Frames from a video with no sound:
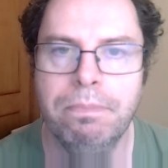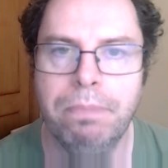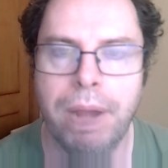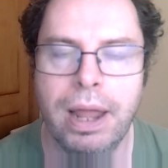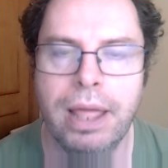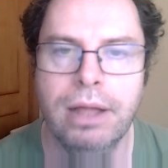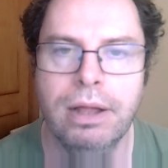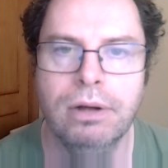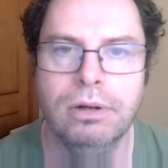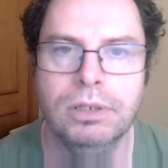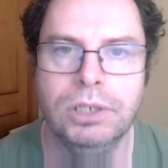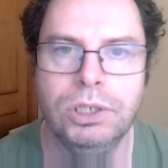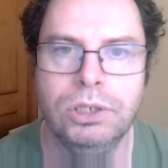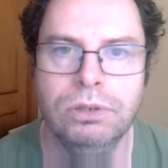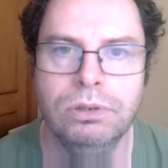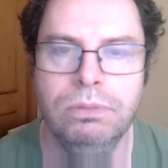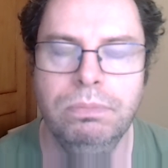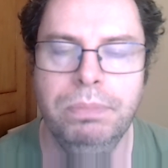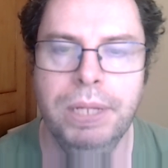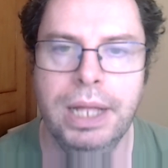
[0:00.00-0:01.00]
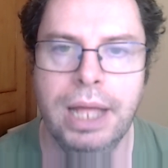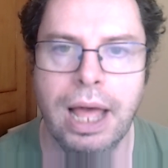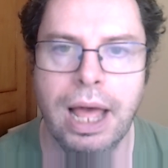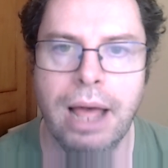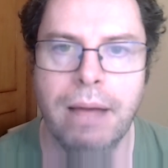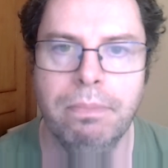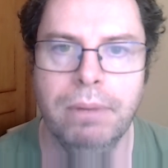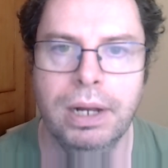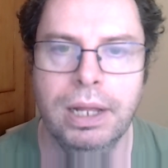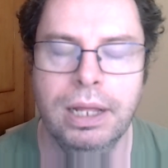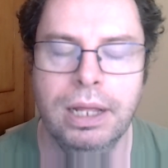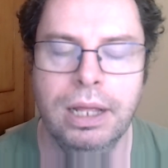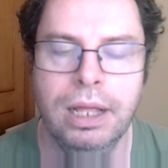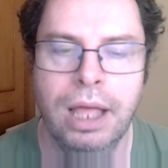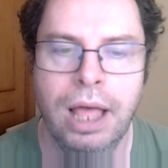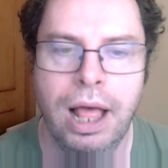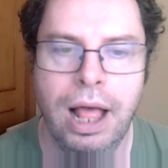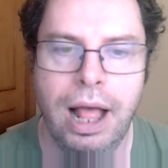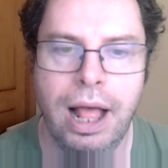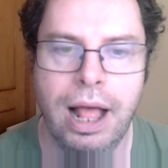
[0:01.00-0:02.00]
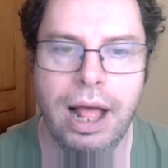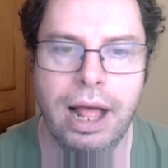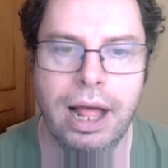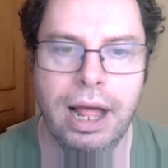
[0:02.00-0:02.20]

and players should be gambling